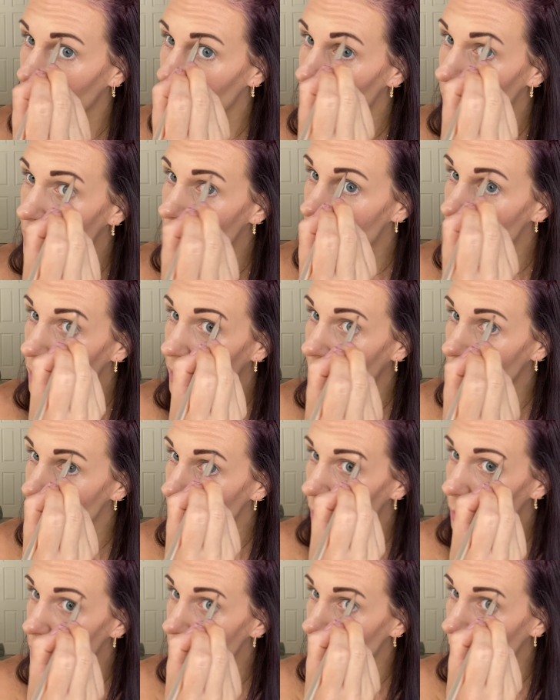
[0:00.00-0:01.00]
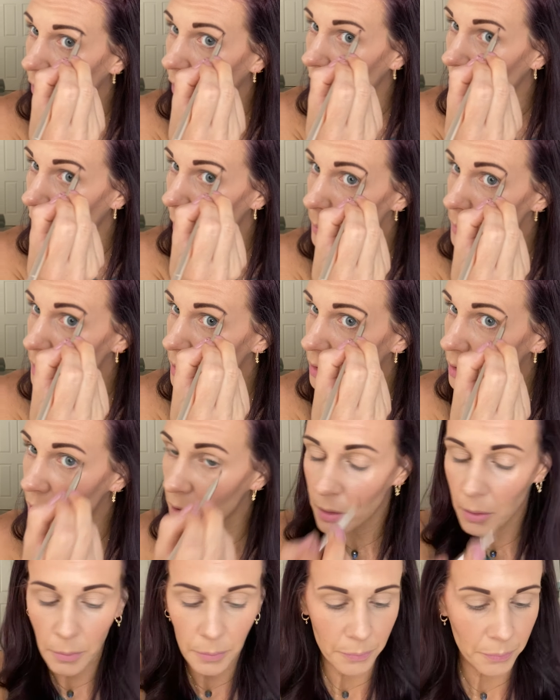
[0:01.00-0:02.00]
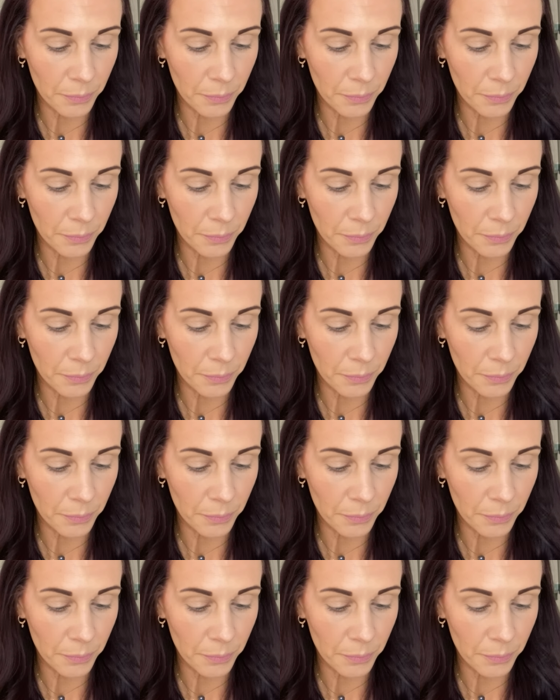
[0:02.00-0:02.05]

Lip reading: And so that's always a great option too.